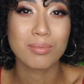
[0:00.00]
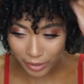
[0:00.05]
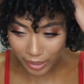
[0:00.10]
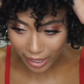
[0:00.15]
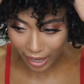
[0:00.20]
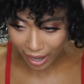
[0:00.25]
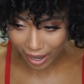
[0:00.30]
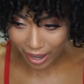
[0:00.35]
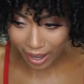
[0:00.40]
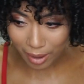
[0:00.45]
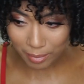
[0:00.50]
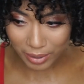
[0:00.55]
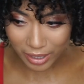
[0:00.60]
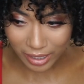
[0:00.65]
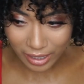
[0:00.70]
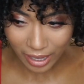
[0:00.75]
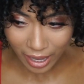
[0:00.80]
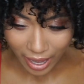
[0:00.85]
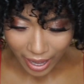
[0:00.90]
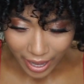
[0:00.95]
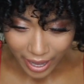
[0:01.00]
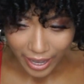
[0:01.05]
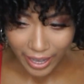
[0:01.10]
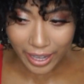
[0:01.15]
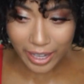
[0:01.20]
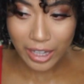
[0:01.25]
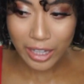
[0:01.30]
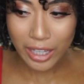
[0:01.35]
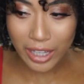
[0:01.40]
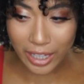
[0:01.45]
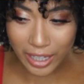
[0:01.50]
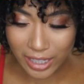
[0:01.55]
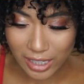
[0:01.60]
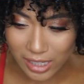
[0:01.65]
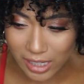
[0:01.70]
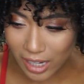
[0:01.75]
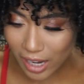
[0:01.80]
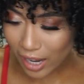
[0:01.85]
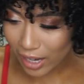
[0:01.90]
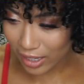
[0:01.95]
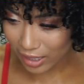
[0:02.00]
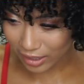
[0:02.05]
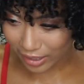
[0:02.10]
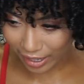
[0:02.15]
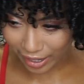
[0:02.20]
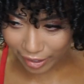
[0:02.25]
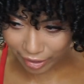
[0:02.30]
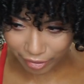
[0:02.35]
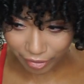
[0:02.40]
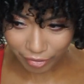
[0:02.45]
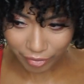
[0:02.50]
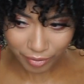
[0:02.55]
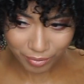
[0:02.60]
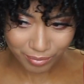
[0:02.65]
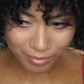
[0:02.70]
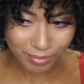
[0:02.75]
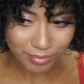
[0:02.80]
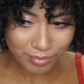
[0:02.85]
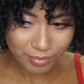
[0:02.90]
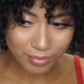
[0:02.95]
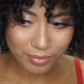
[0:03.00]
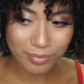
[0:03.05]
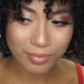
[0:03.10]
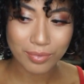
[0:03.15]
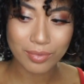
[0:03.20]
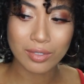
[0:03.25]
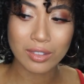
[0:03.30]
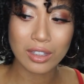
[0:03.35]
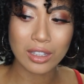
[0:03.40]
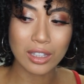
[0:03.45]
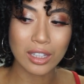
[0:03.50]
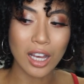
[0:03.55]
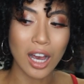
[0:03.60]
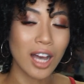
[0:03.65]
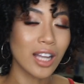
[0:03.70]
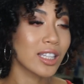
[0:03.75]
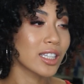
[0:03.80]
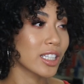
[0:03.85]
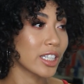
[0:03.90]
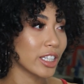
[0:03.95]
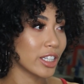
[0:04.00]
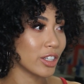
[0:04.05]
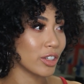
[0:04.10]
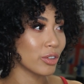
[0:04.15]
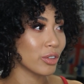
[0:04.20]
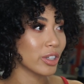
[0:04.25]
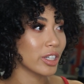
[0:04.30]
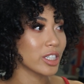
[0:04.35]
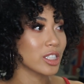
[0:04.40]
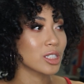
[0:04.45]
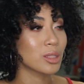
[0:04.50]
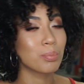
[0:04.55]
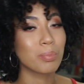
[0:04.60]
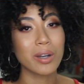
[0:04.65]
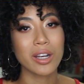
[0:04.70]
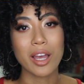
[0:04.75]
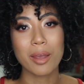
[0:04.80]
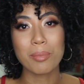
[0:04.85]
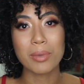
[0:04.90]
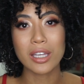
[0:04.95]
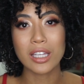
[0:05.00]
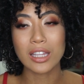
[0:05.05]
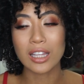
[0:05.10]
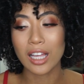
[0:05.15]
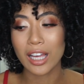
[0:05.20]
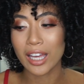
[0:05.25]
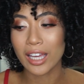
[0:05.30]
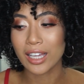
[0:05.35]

Yeah, I mean, it is kind of not the cutest, but I mean